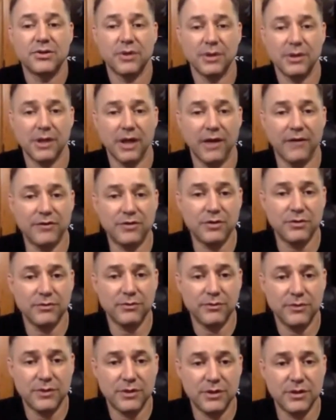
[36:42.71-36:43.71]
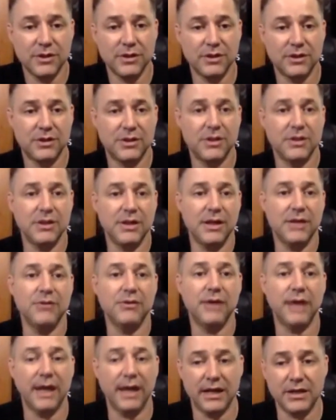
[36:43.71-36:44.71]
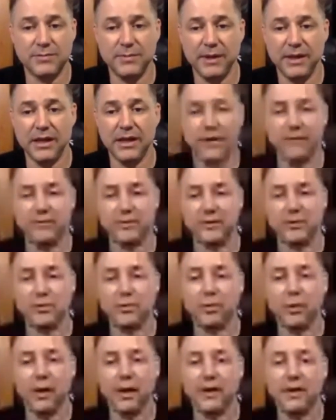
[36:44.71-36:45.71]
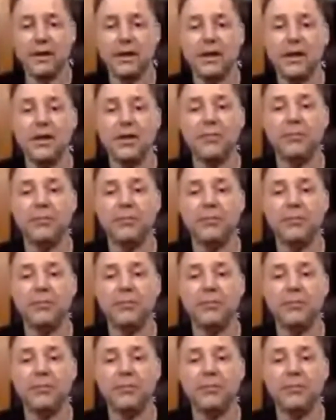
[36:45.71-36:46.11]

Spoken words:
So I'd love that you get as many gifts as you want,